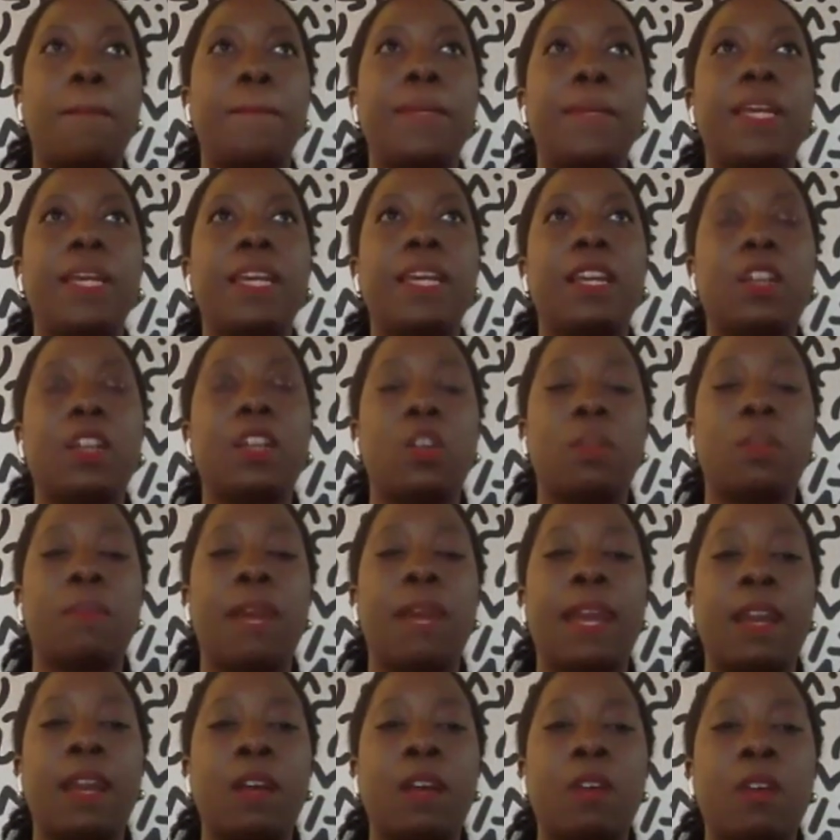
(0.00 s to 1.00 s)
Being on
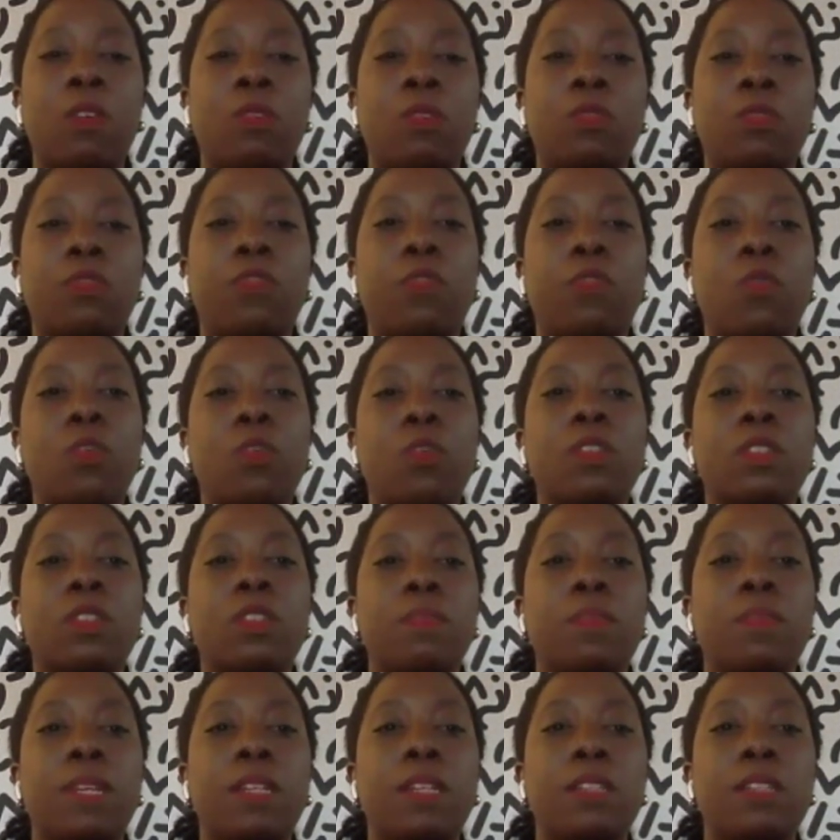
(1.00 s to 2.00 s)
my own forced
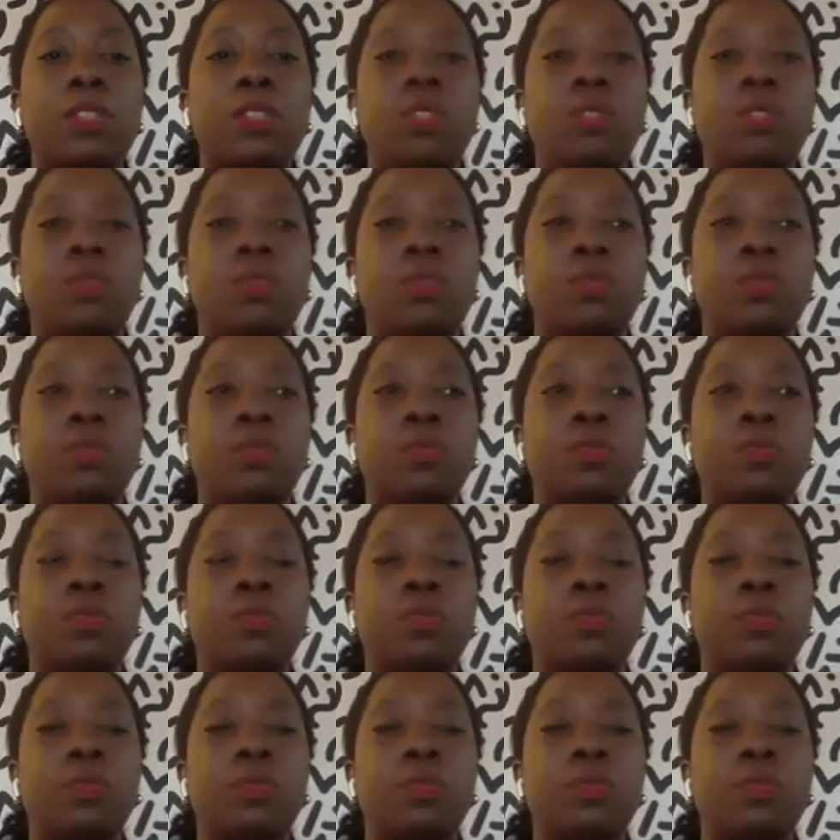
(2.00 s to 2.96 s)
me to